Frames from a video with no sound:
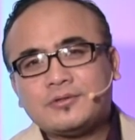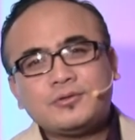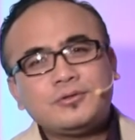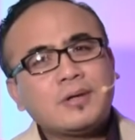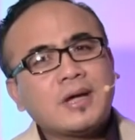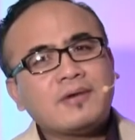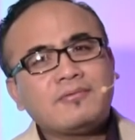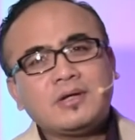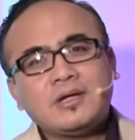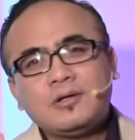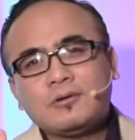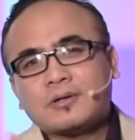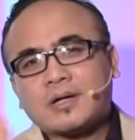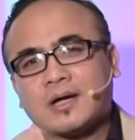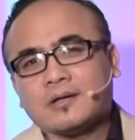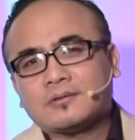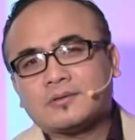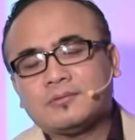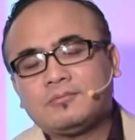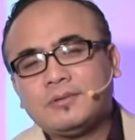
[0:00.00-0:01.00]
Do you ever
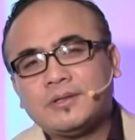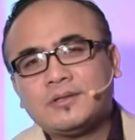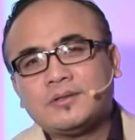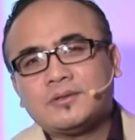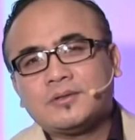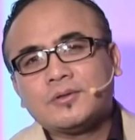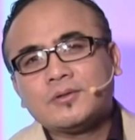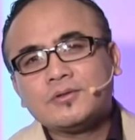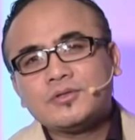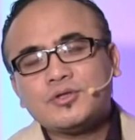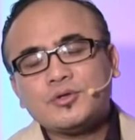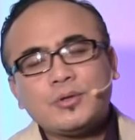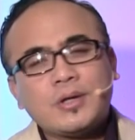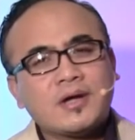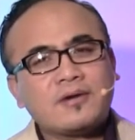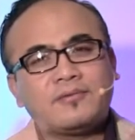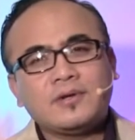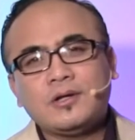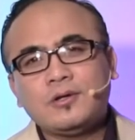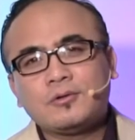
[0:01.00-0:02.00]
look out the window? Do you
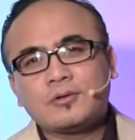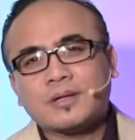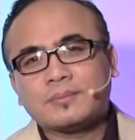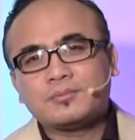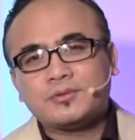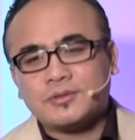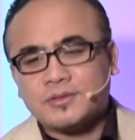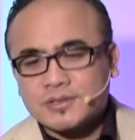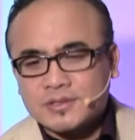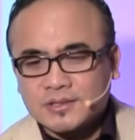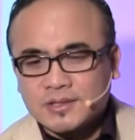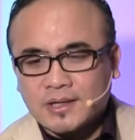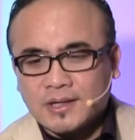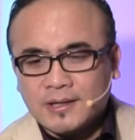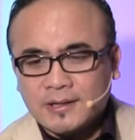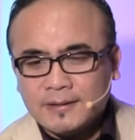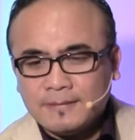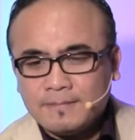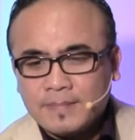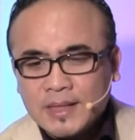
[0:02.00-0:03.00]
ever look up to the
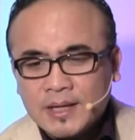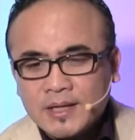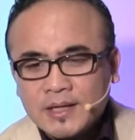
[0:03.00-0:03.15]
sky?